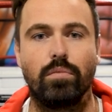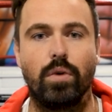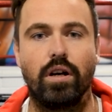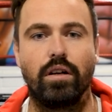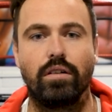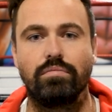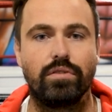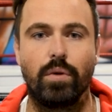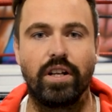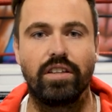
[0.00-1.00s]
were
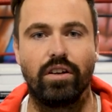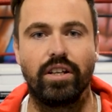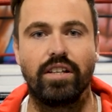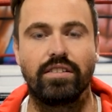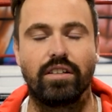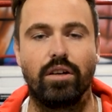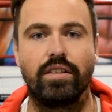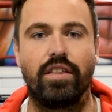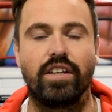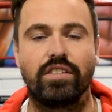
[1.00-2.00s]
20, 30 years ago.
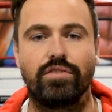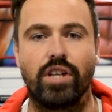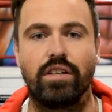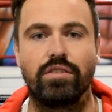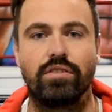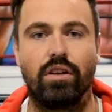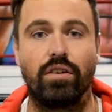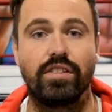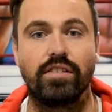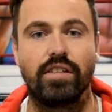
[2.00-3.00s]
Things have changed a lot since